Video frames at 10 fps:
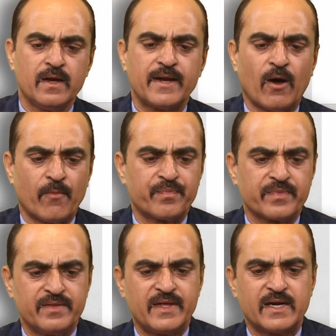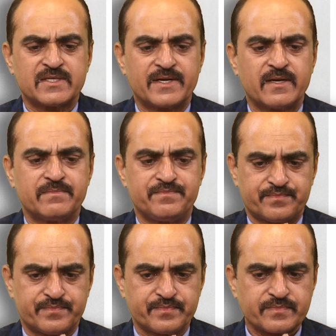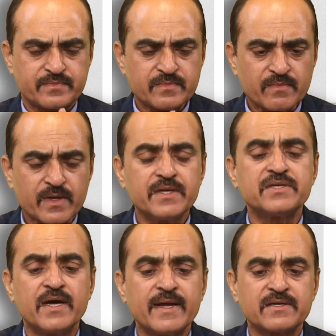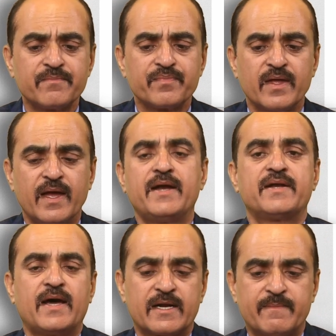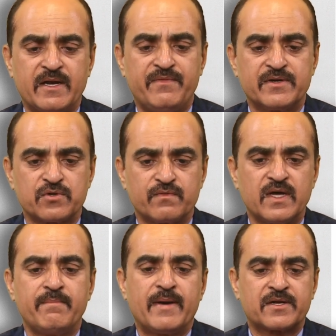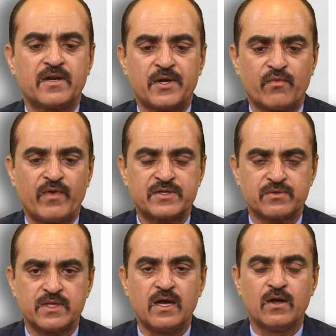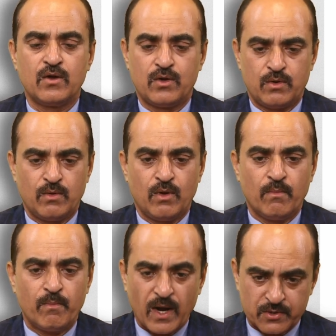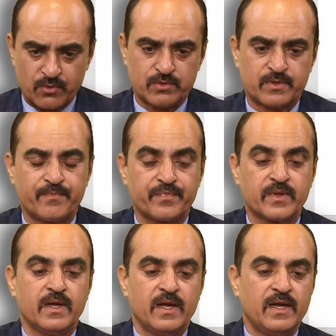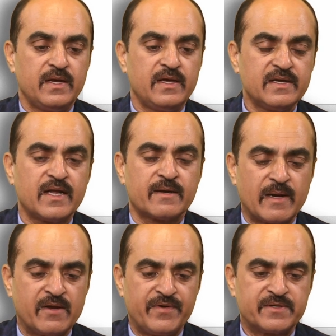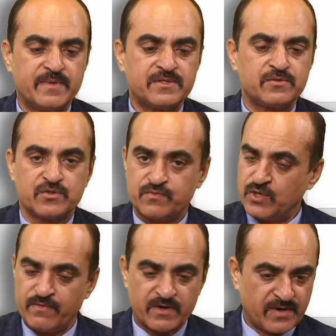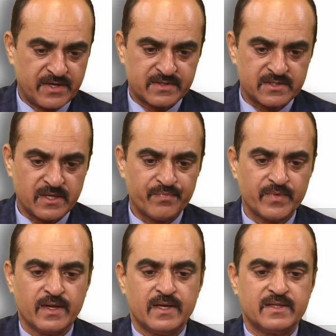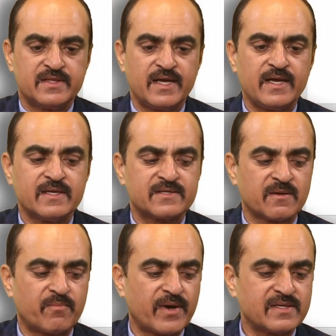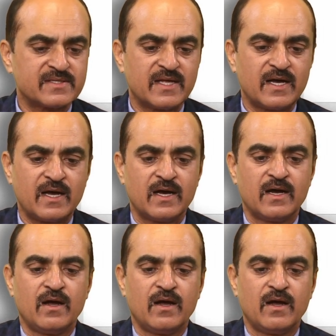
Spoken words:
Now, there are certain indirect and direct benefits of the bacterial endophytes on the plant growth. Indirect benefits means, today what we are discussing, they suppress the